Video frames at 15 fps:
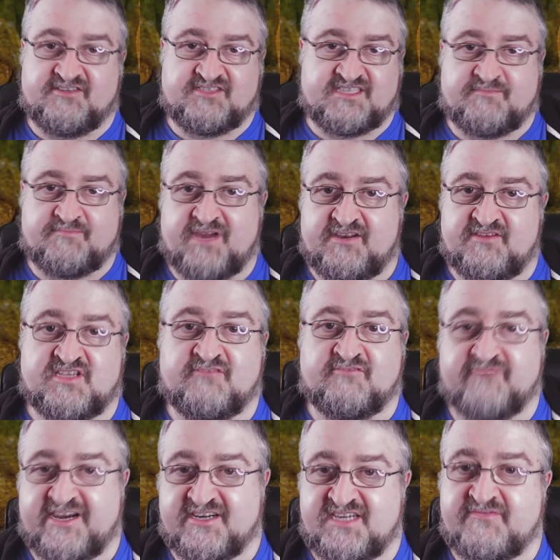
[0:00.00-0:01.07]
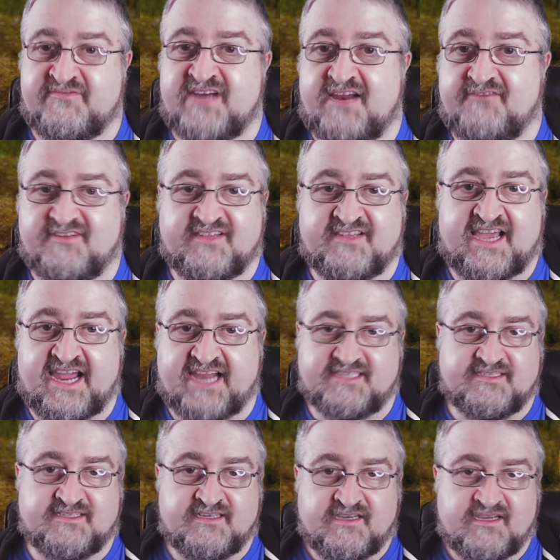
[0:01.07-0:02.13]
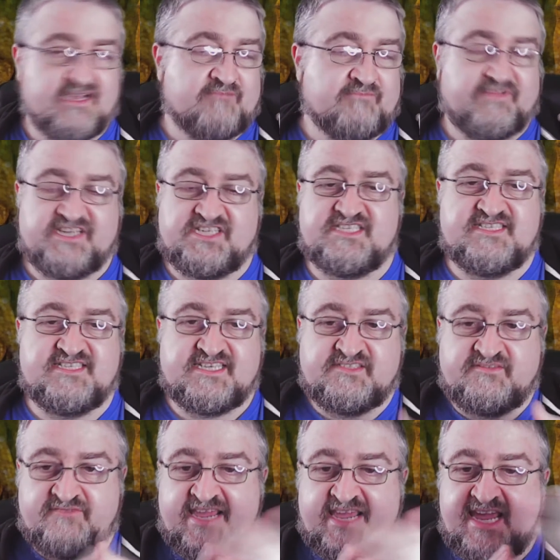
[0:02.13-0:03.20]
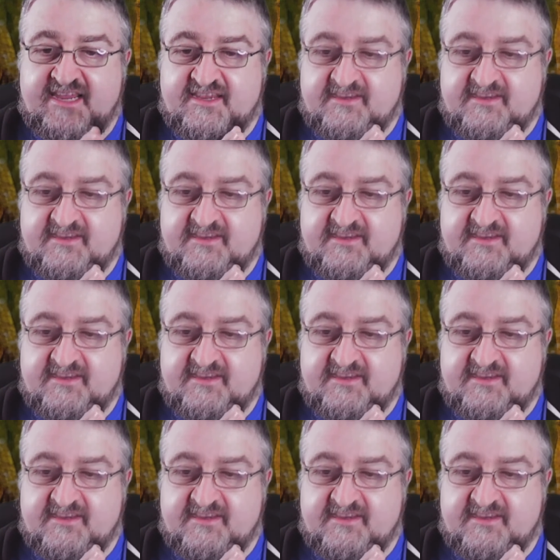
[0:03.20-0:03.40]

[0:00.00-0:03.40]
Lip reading: because apparently there's other writers even after that. But it just is this vague